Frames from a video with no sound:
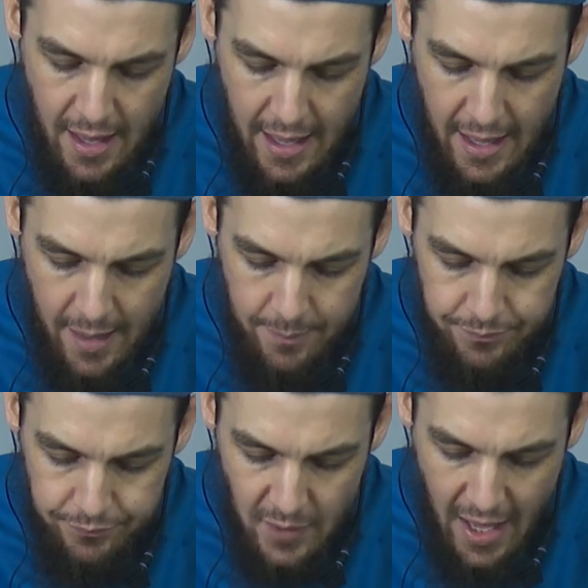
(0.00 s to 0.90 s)

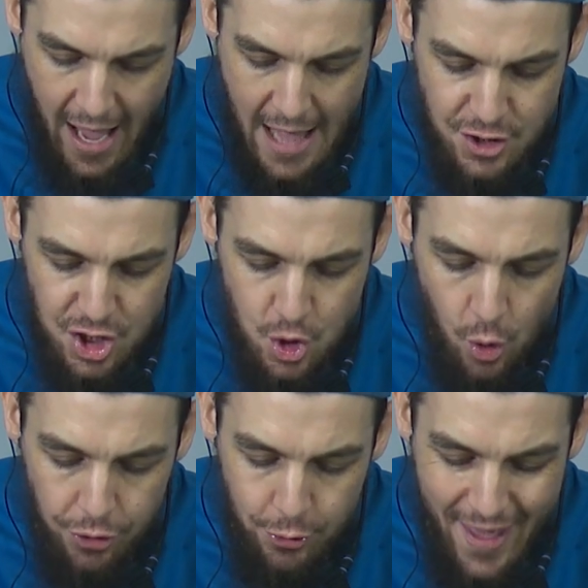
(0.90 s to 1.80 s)
I'll just go
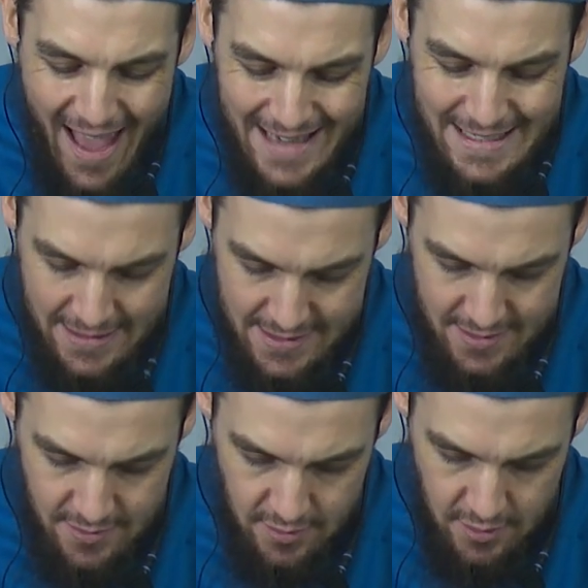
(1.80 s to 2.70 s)
through the
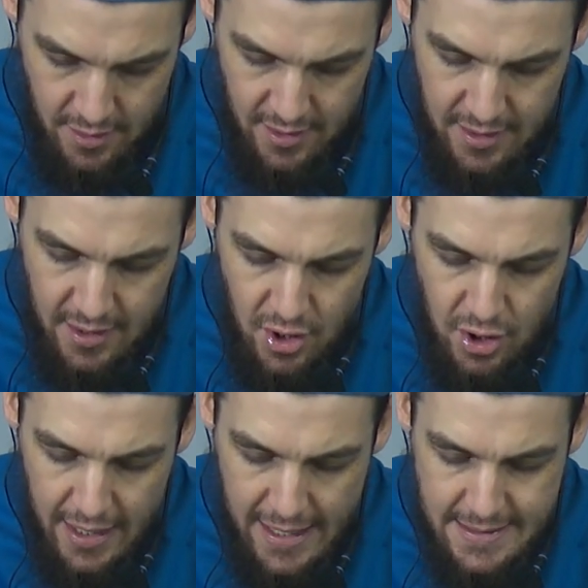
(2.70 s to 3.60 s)
headings
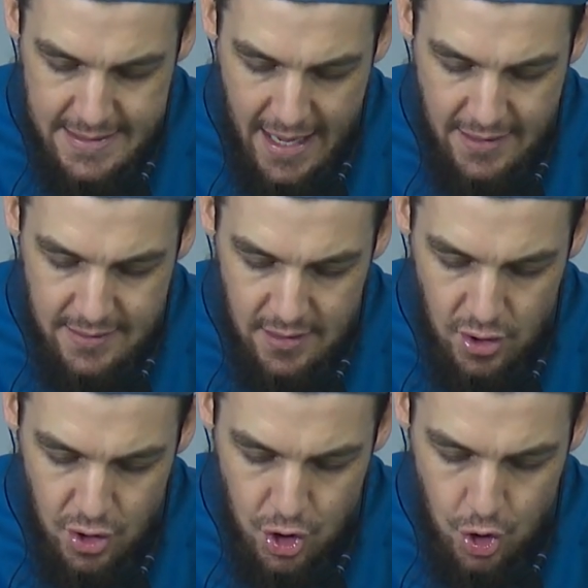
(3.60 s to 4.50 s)
instead.
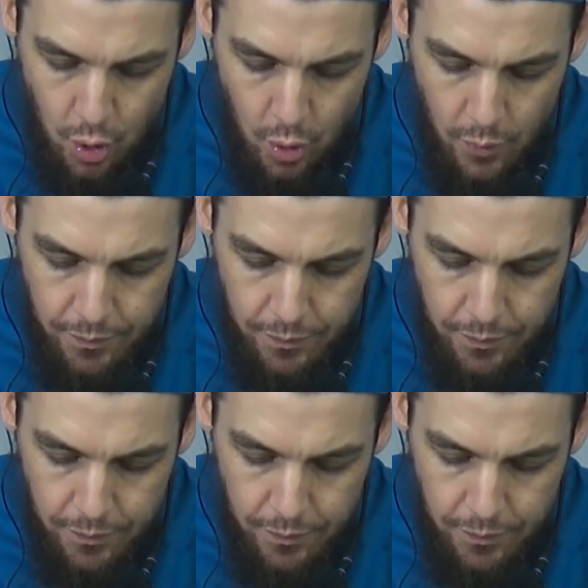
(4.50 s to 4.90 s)
So,